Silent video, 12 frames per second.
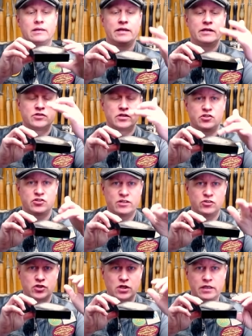is
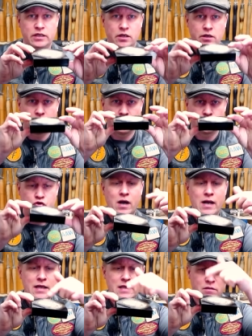essentially a
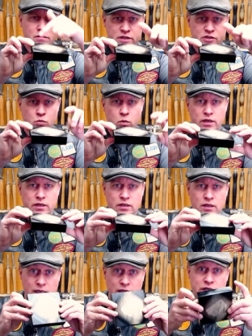tray this way
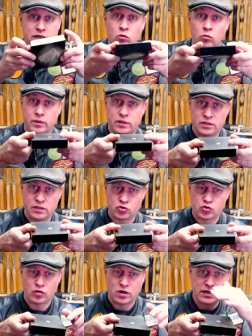and it will be a
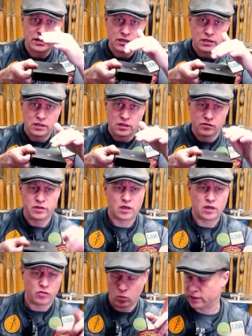tray the
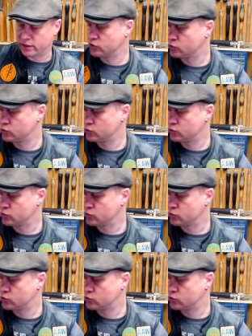other way